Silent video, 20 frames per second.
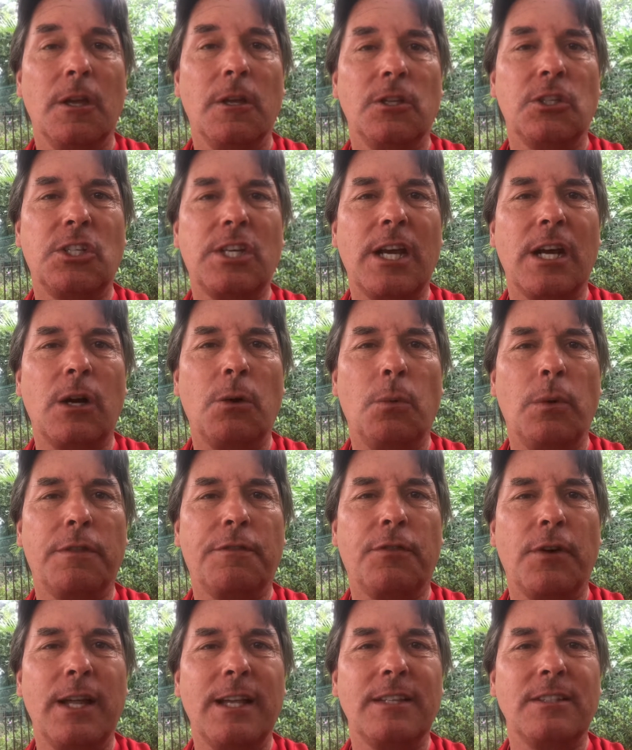Share it with
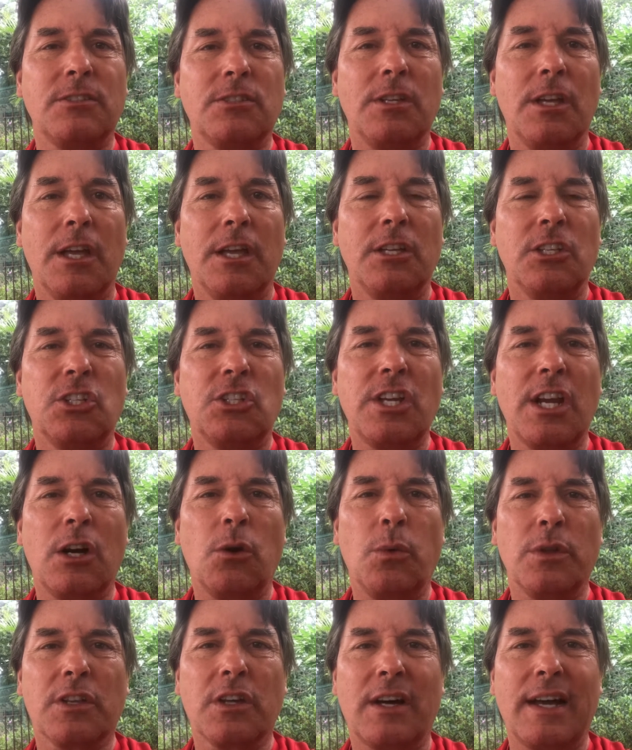friends, Share it
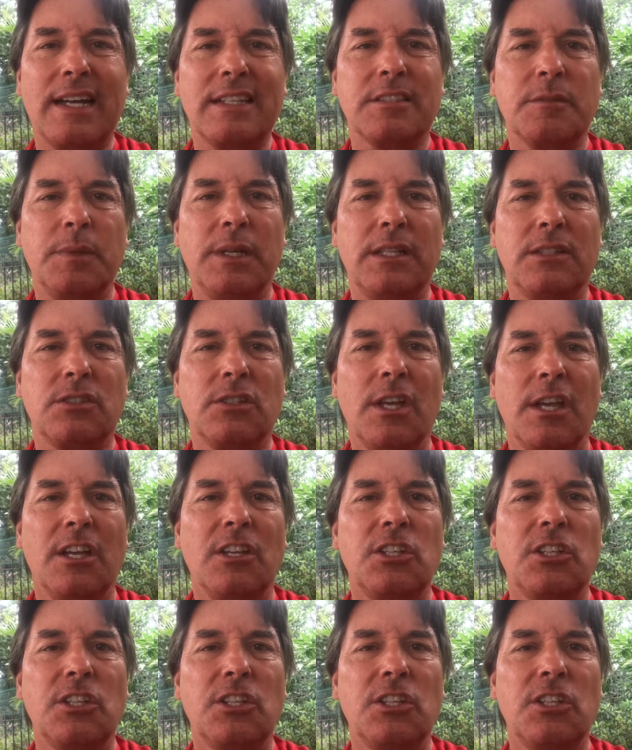with classmates.